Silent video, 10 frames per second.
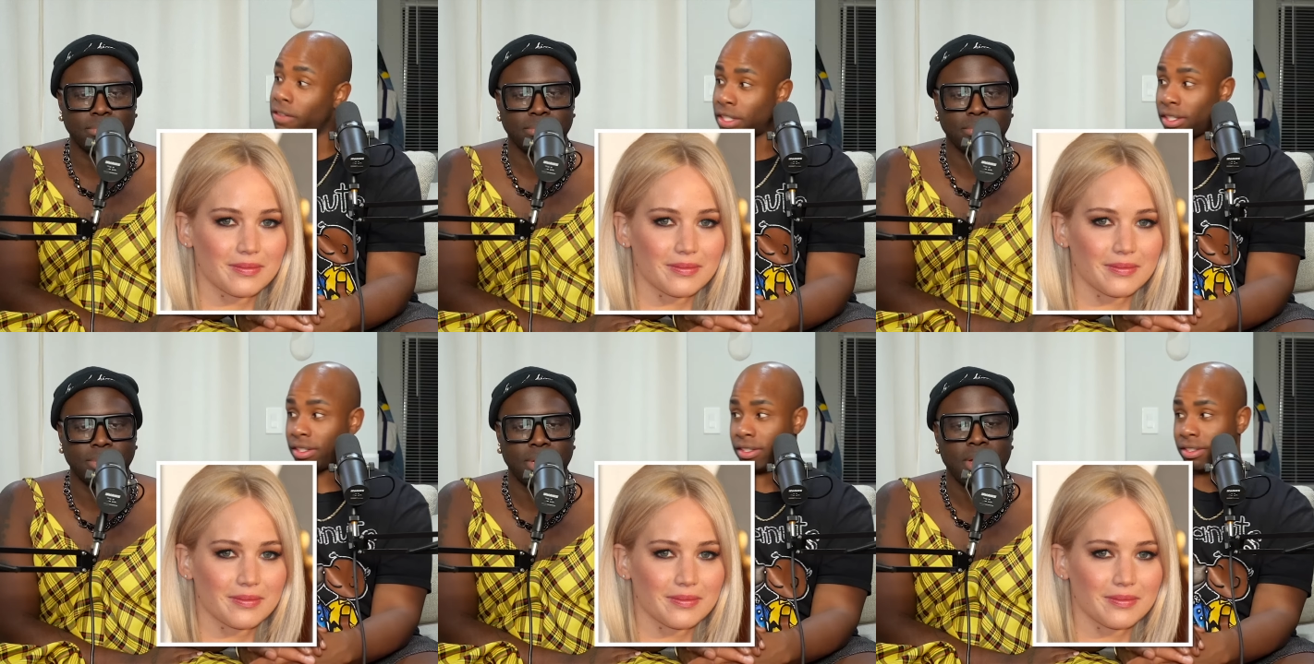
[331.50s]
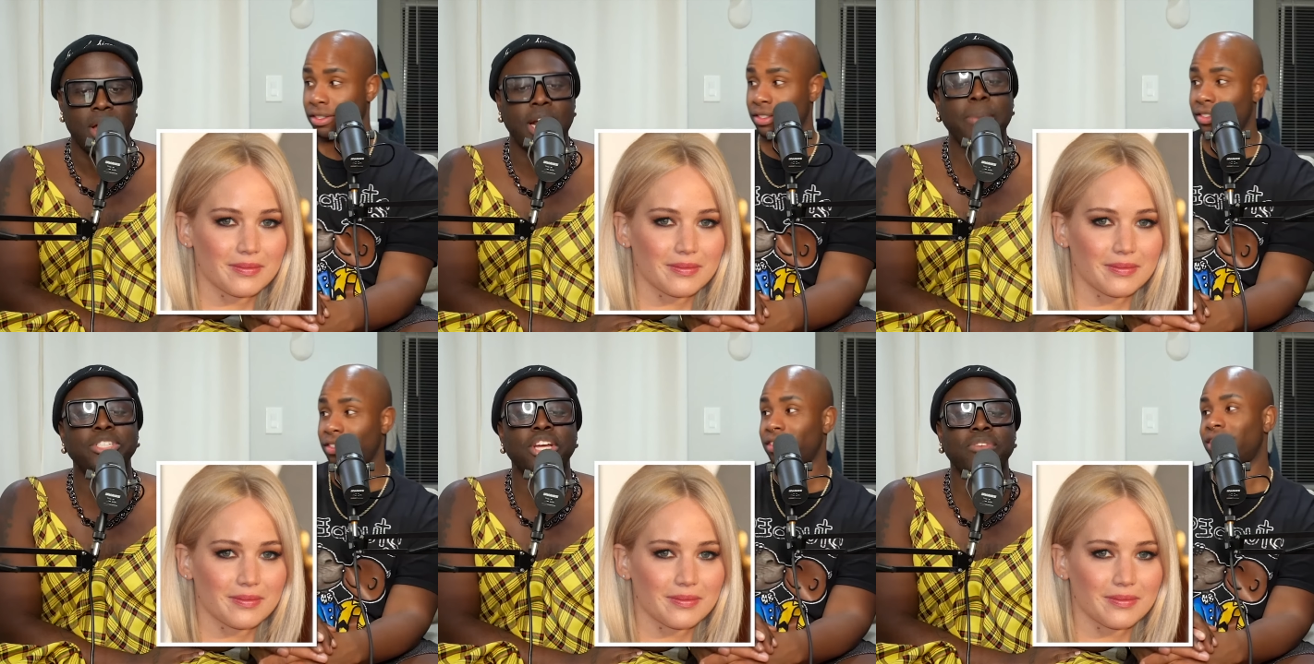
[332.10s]
Speaker 1: often. Her name
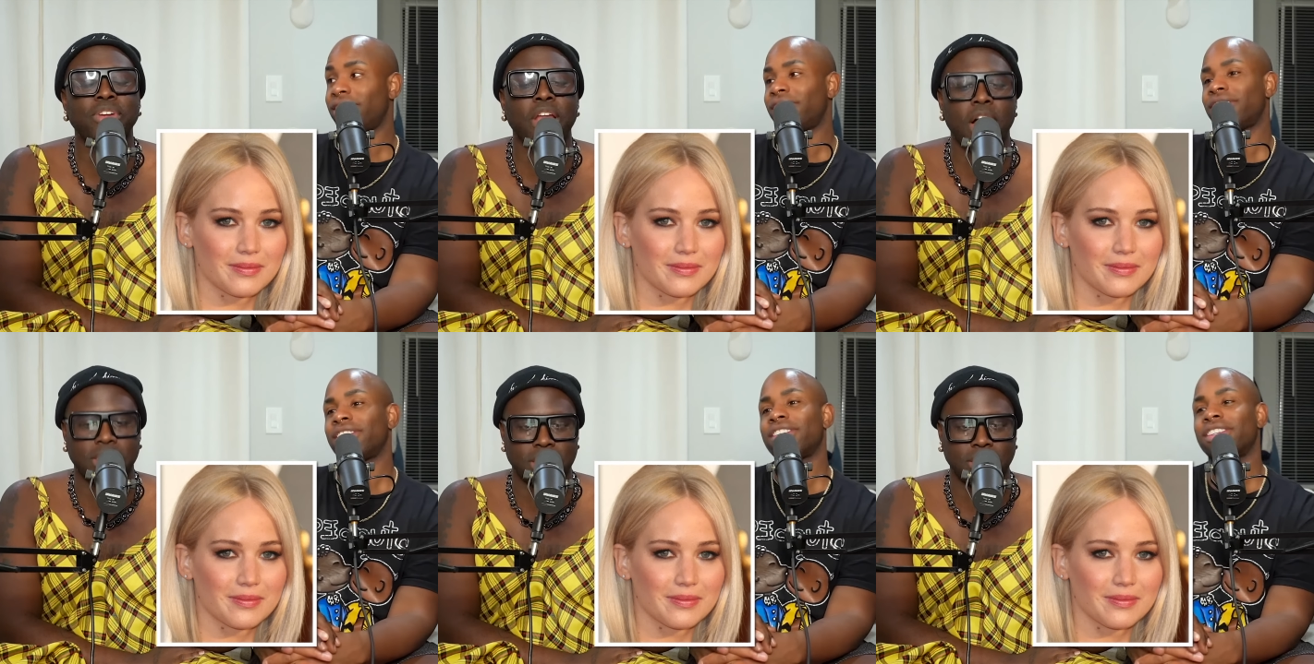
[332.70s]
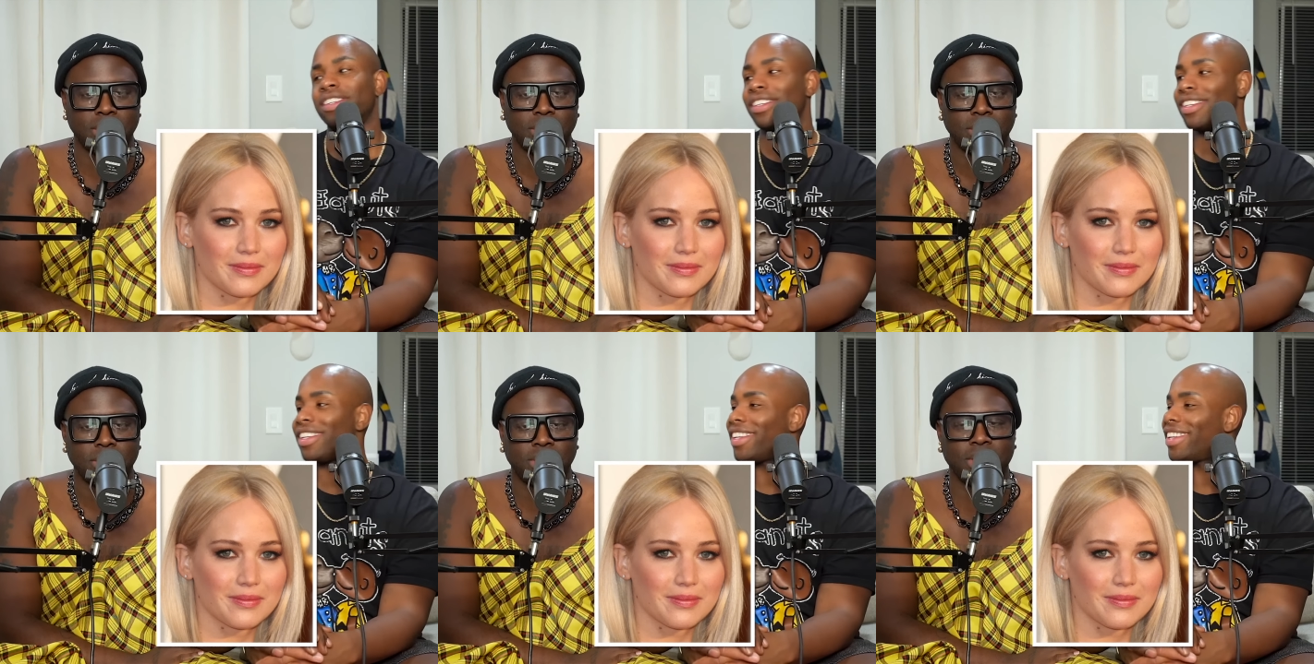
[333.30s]
is Jennifer Lawson.
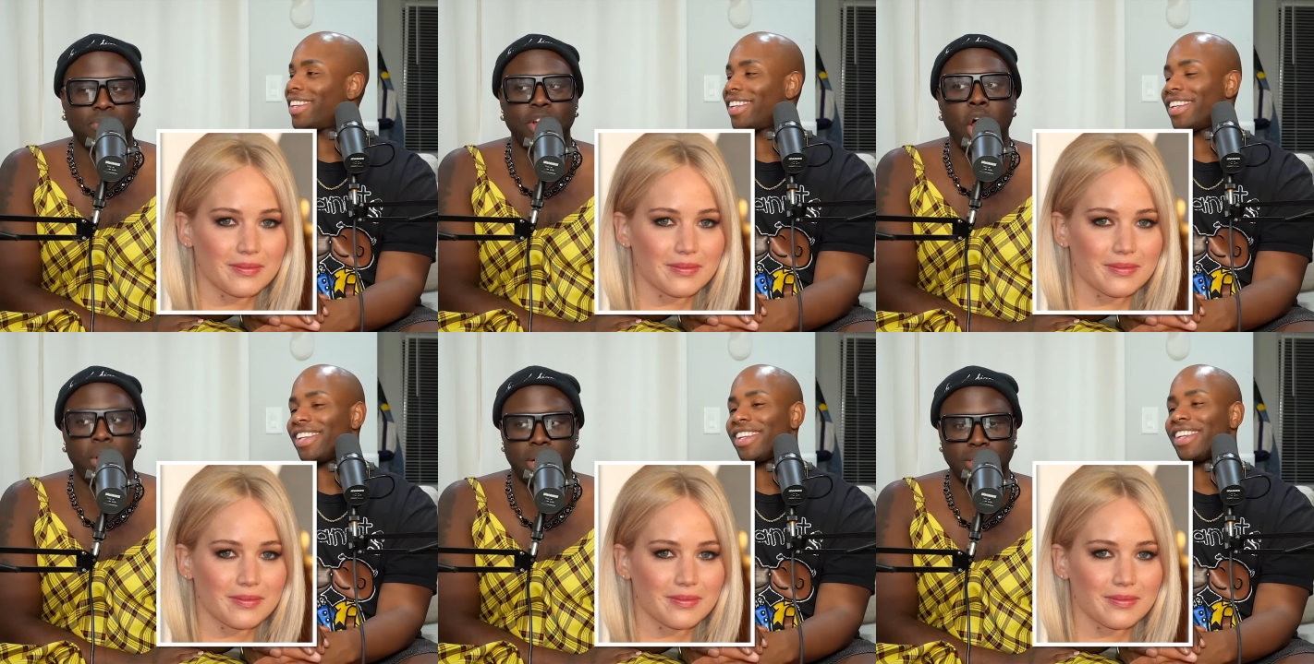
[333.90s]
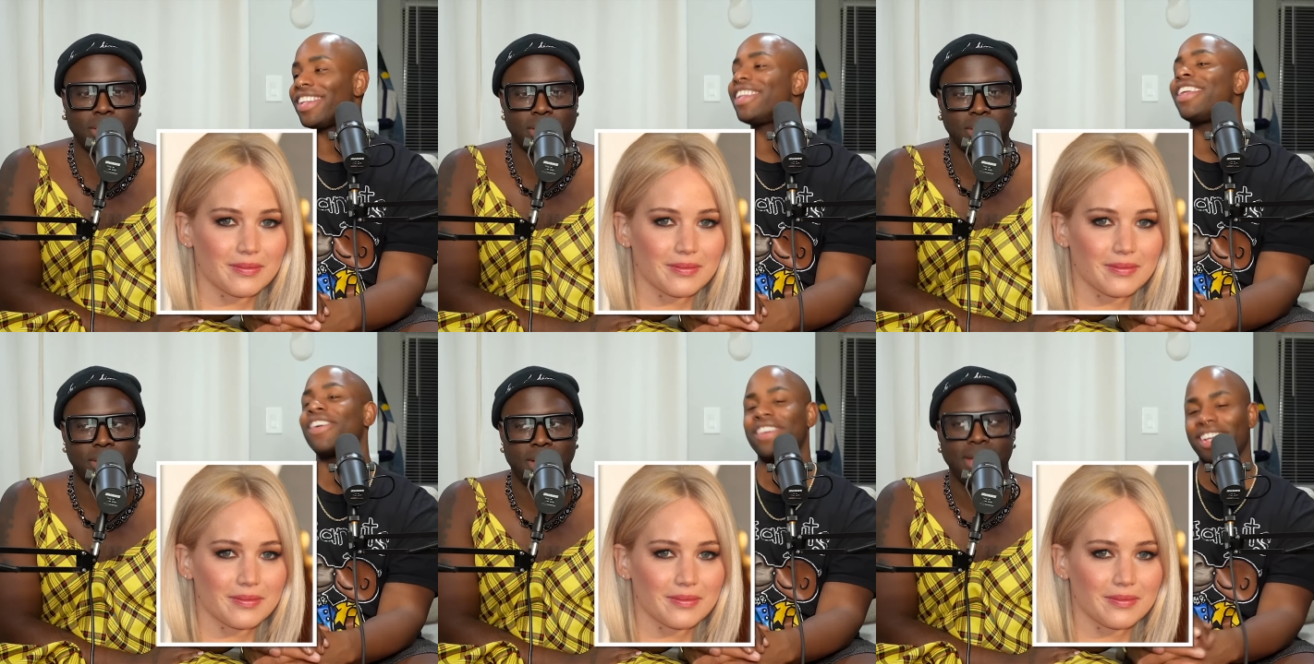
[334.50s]
Jennifer Lawrence.
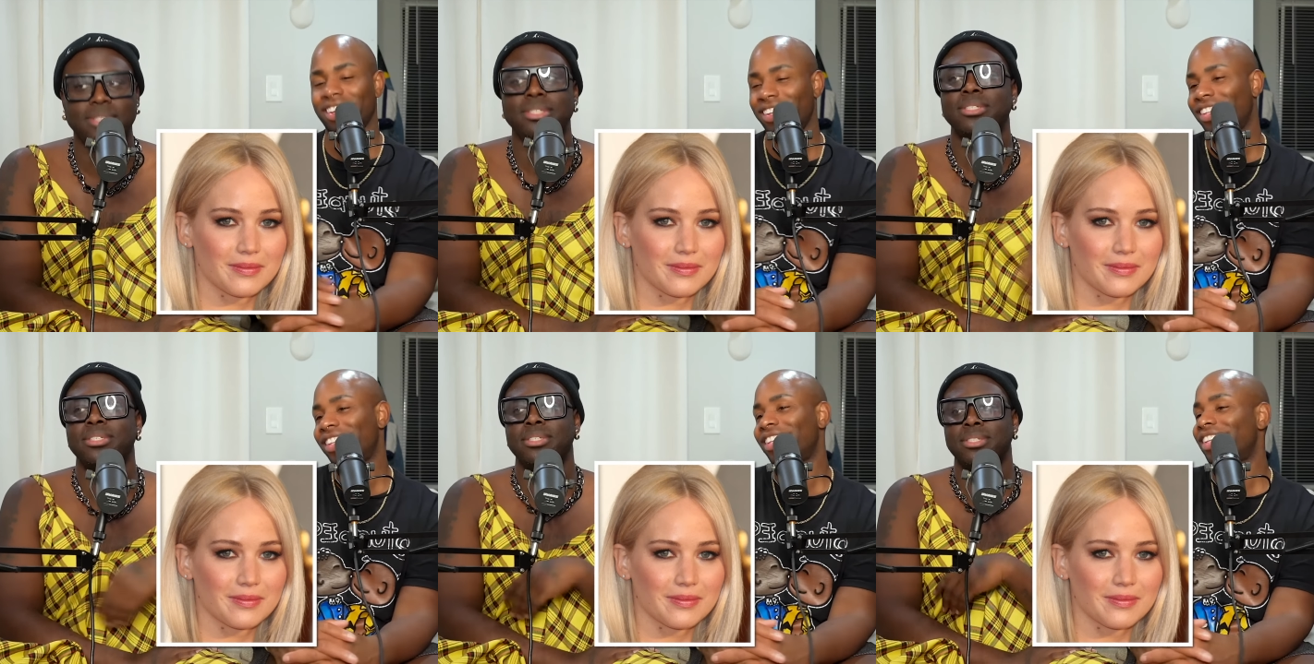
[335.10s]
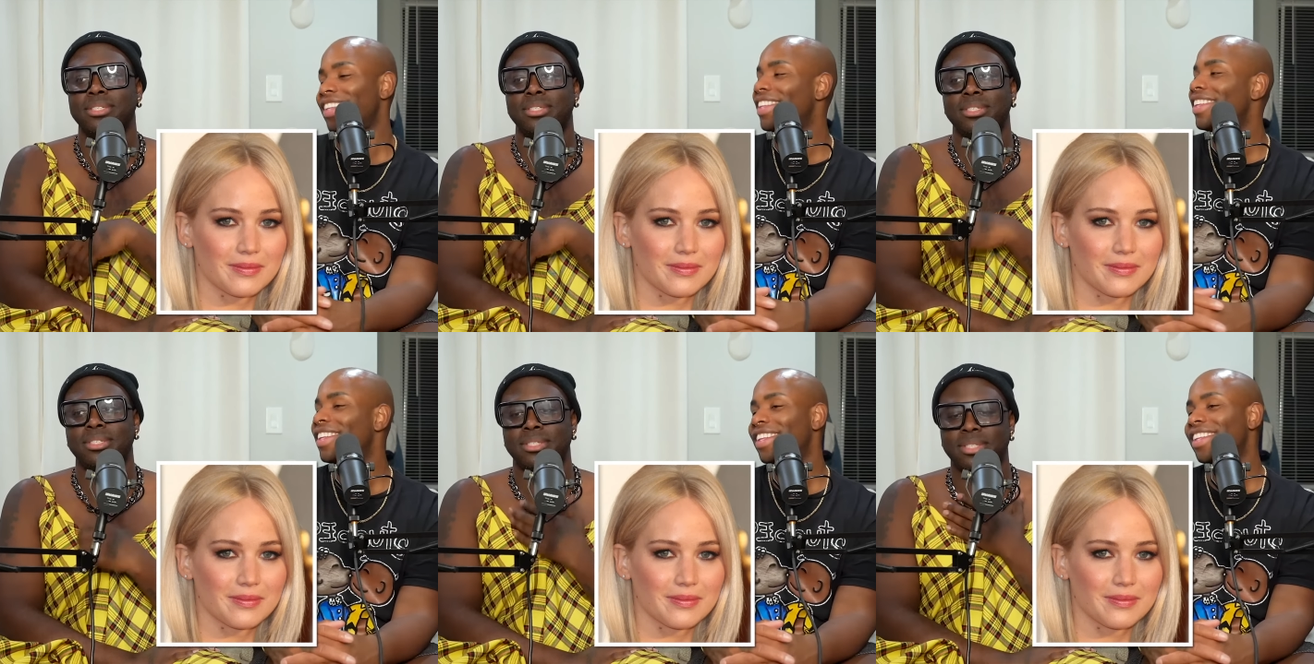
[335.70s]
There we
Speaker 2: go.
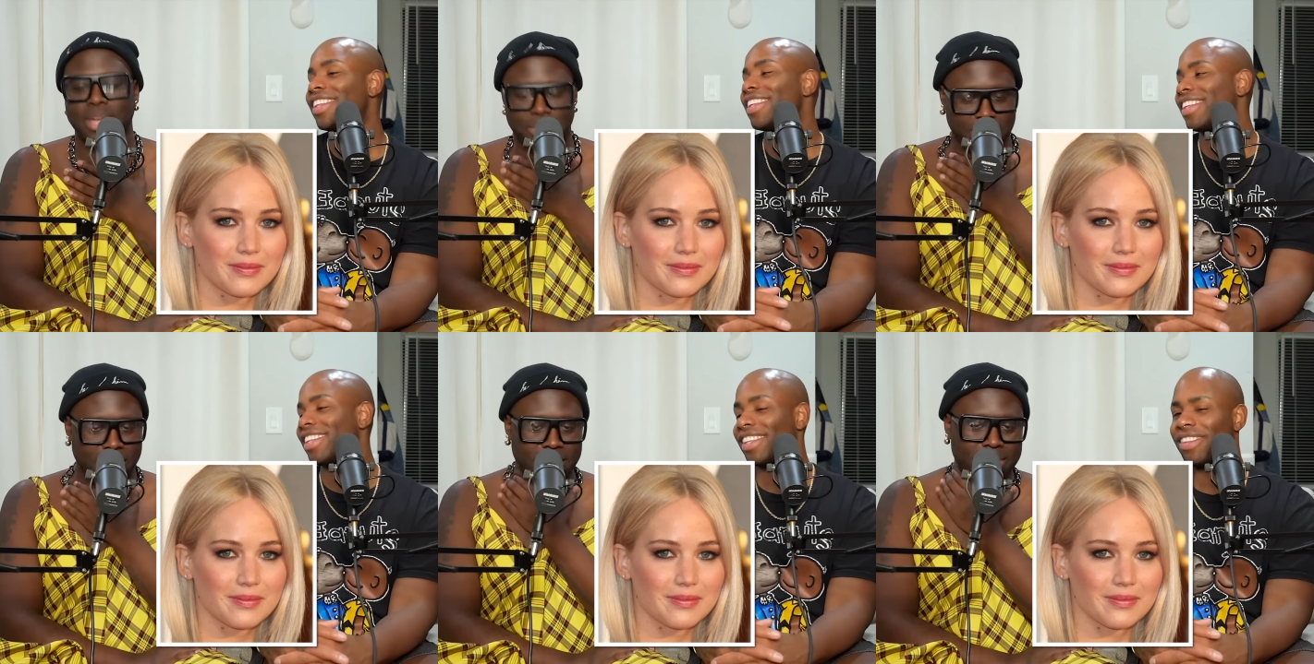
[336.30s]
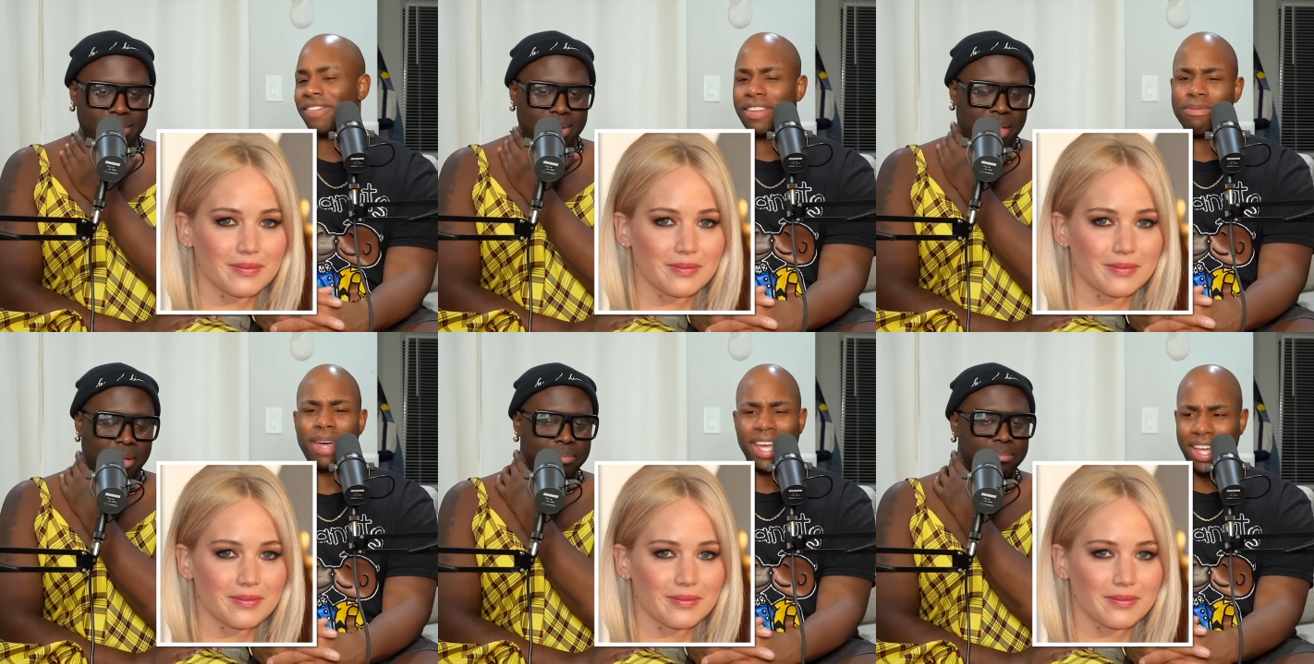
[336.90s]
There we go. With
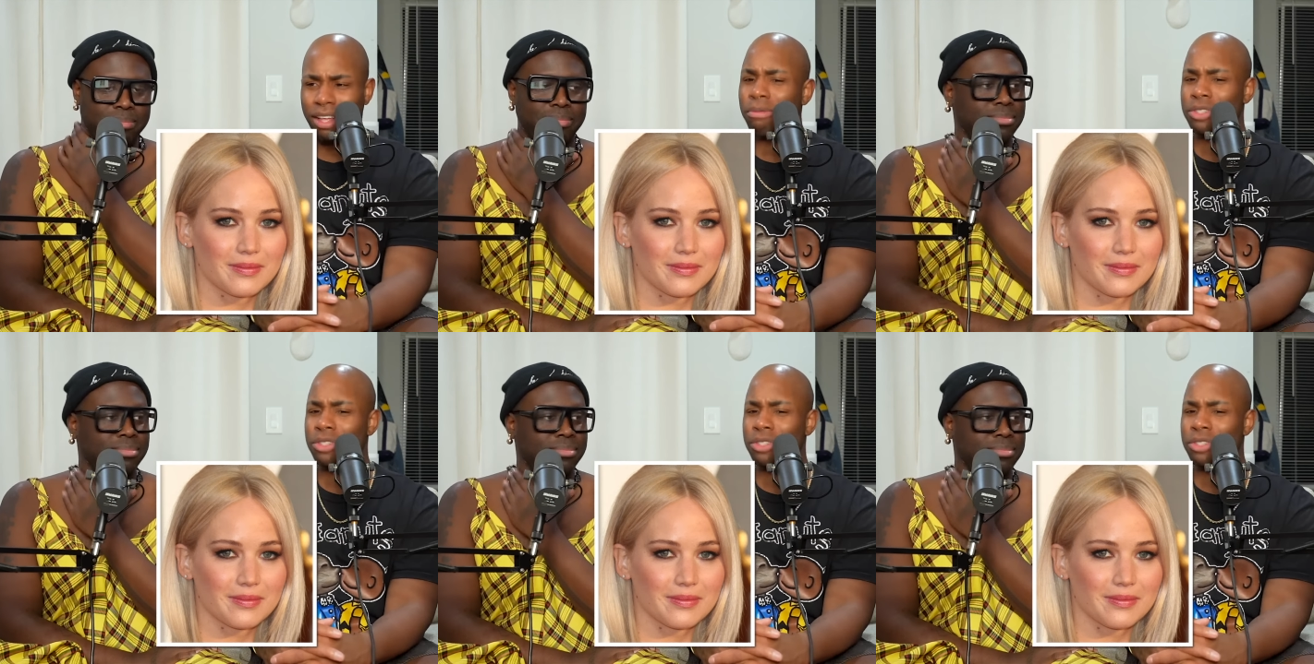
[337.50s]
my help,